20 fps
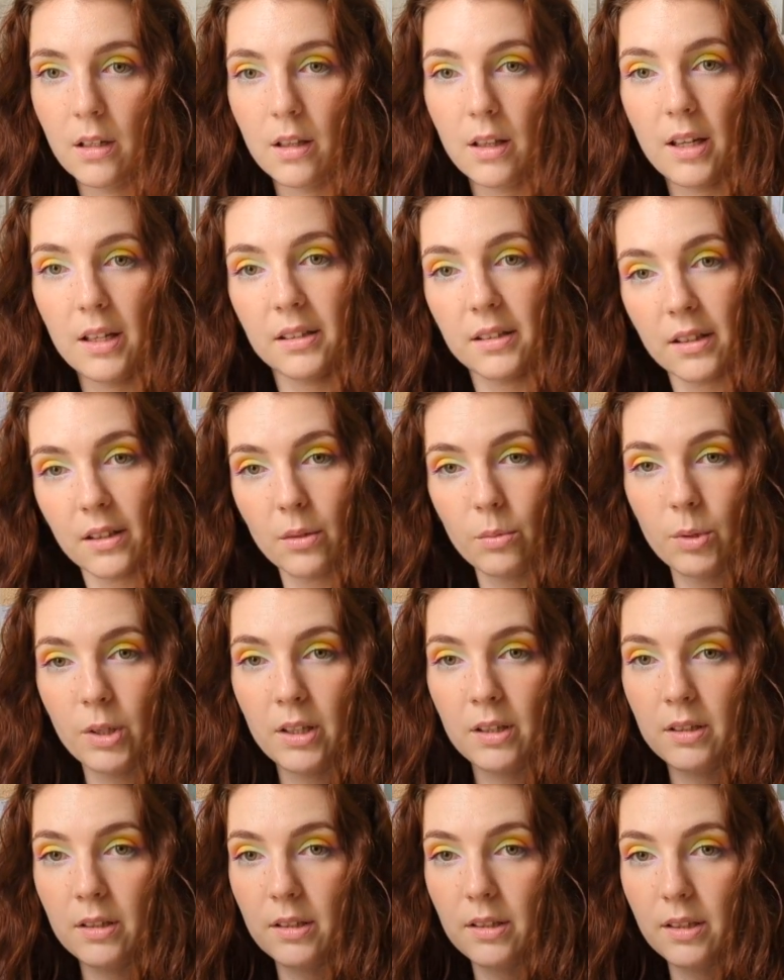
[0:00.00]
These are the
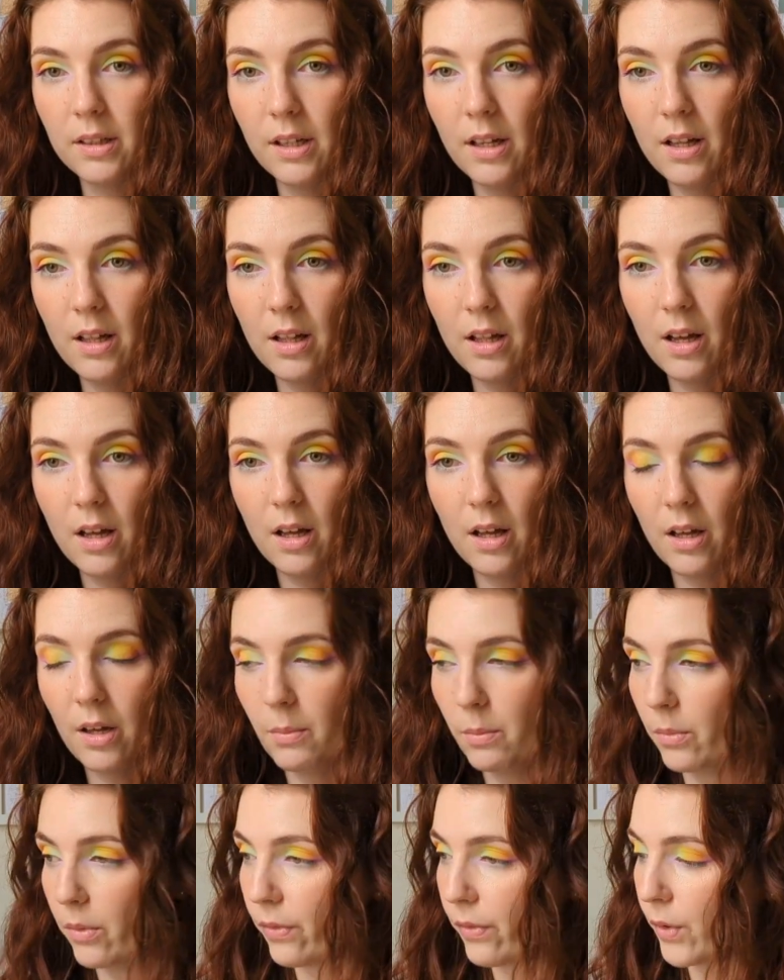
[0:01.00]
ones
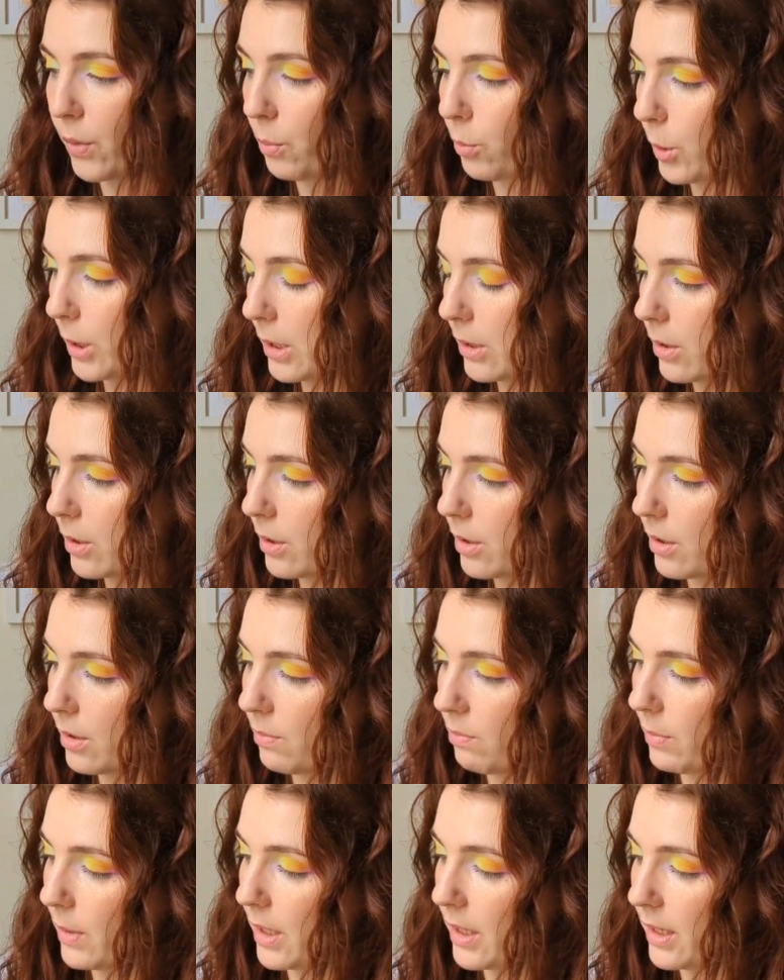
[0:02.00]
um, from which
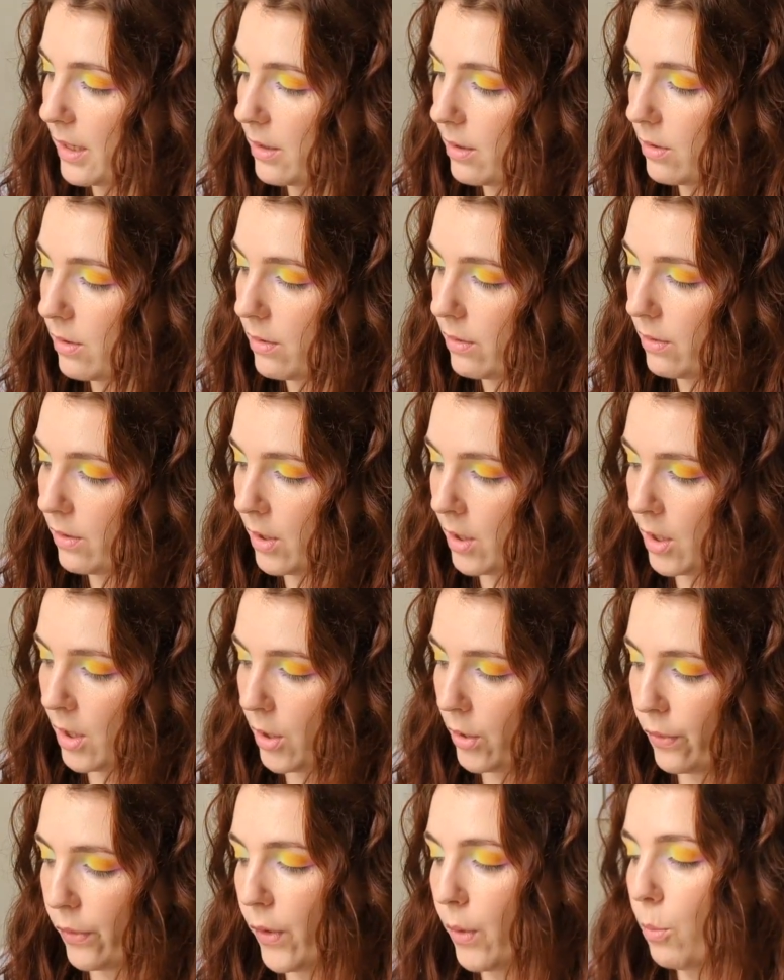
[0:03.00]
my,
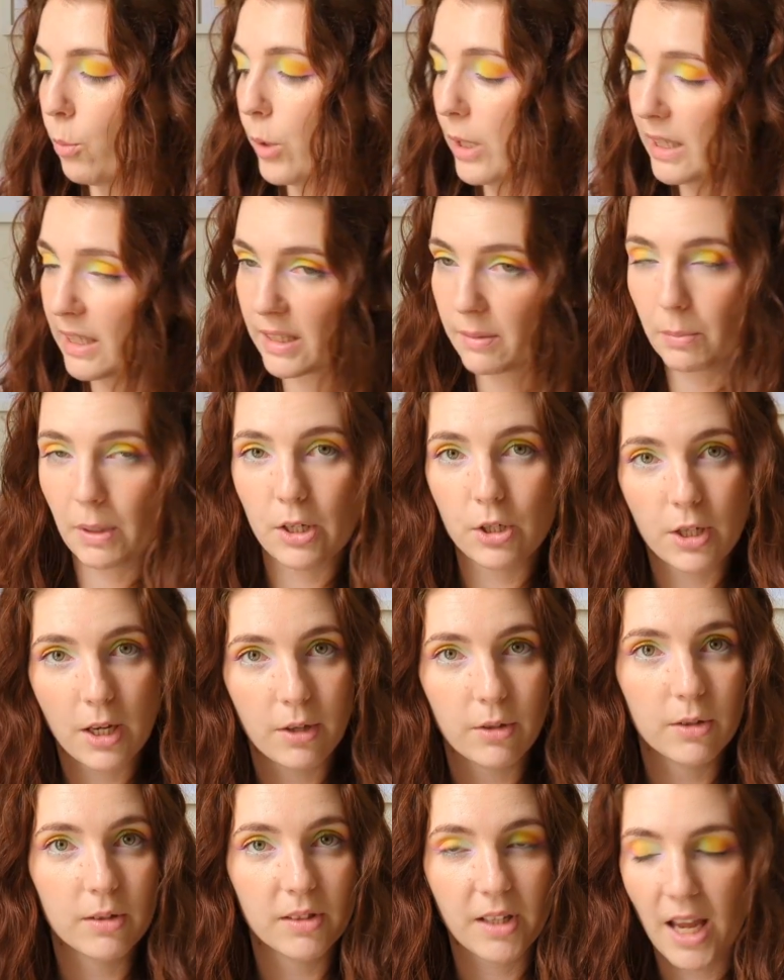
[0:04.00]
from whence my
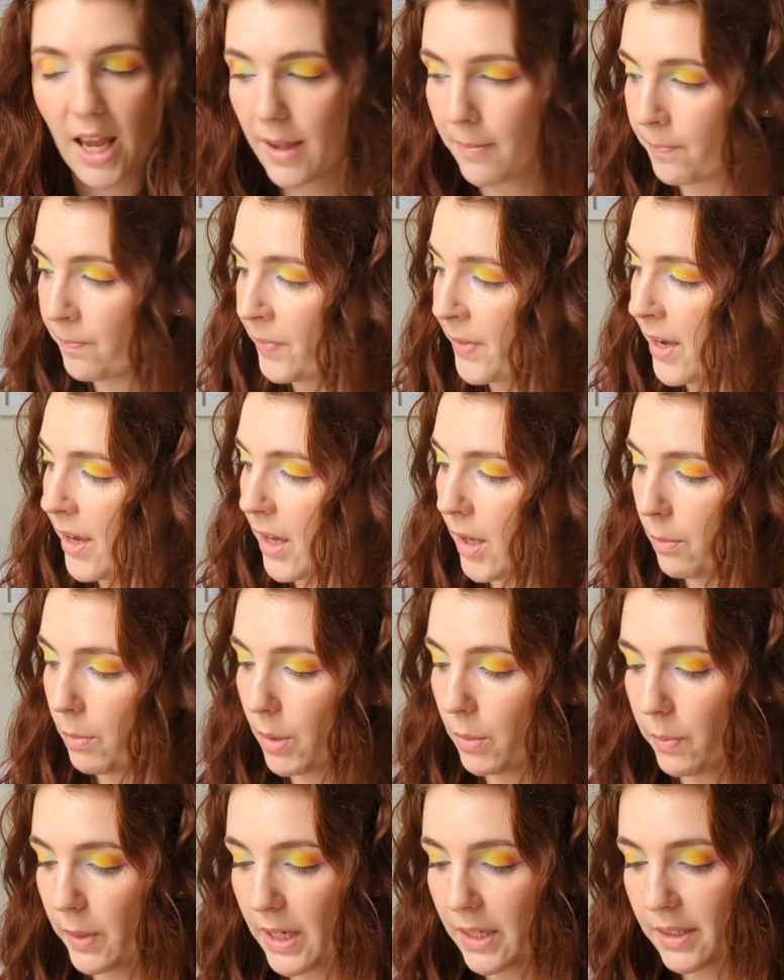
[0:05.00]
shadows came.
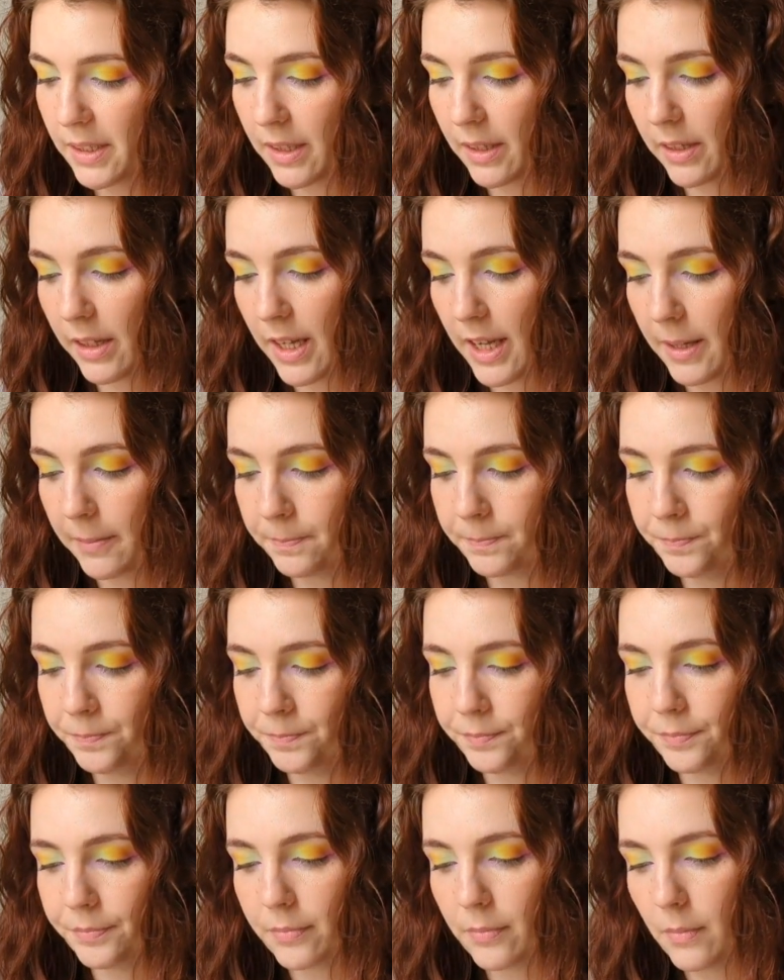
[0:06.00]
But basically,
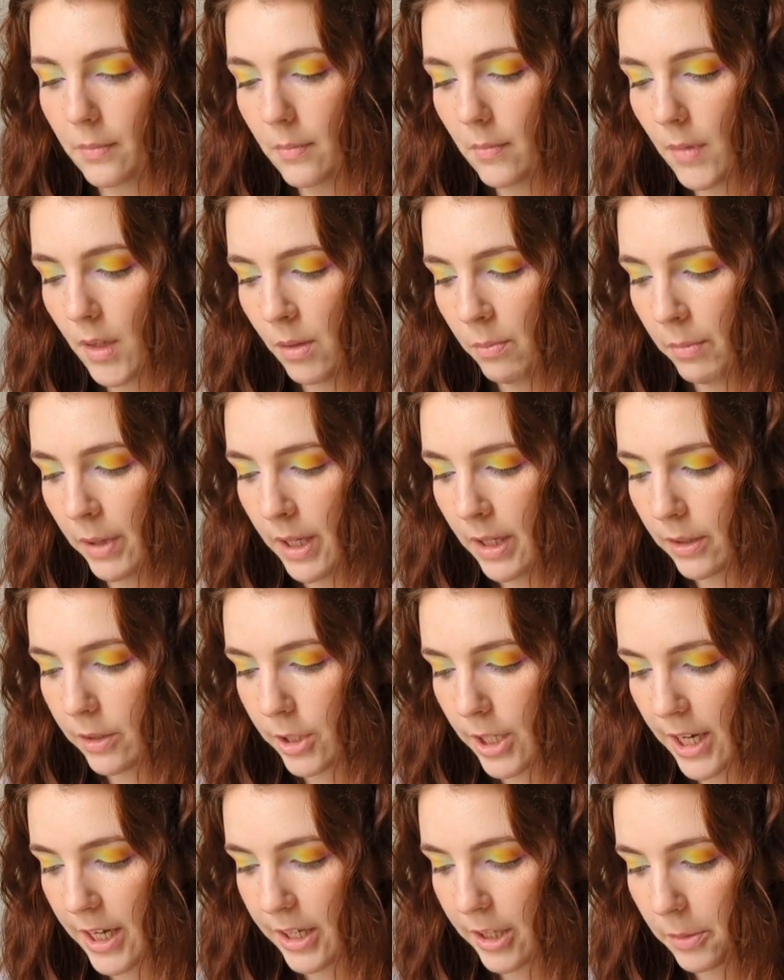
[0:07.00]
Marc
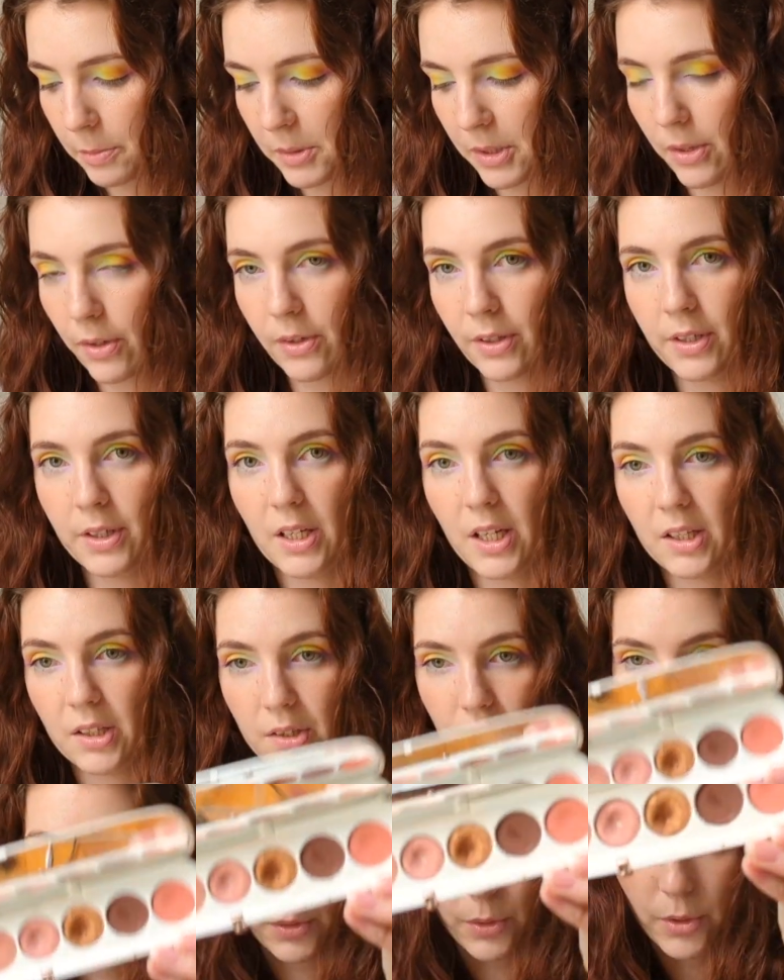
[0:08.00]
Jacobs on the
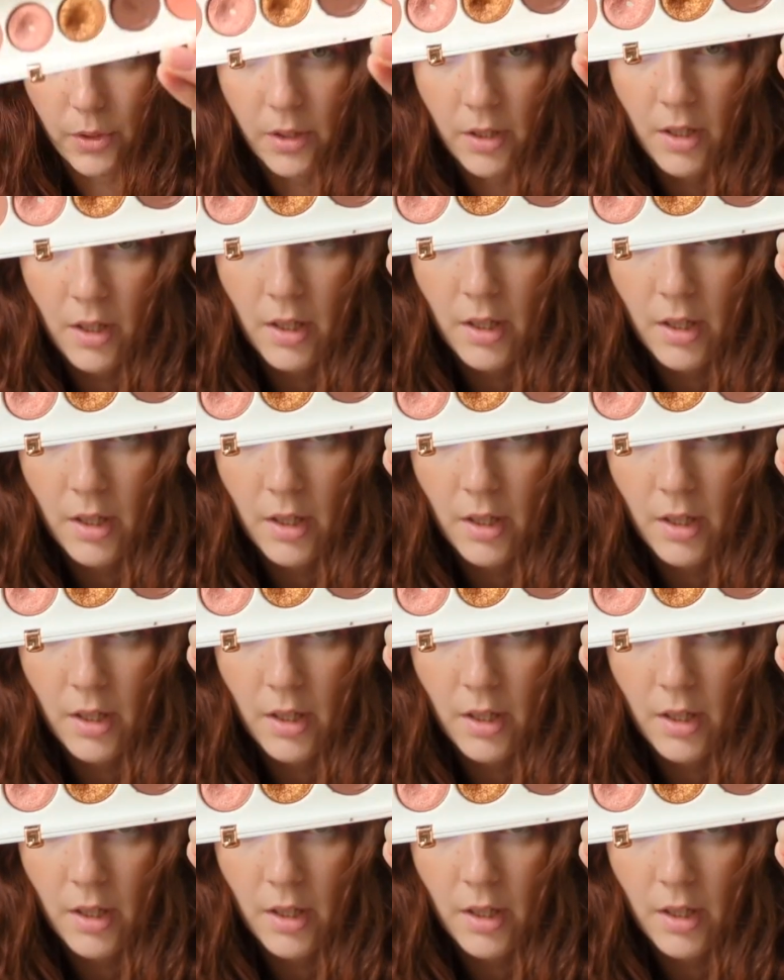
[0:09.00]
dance floor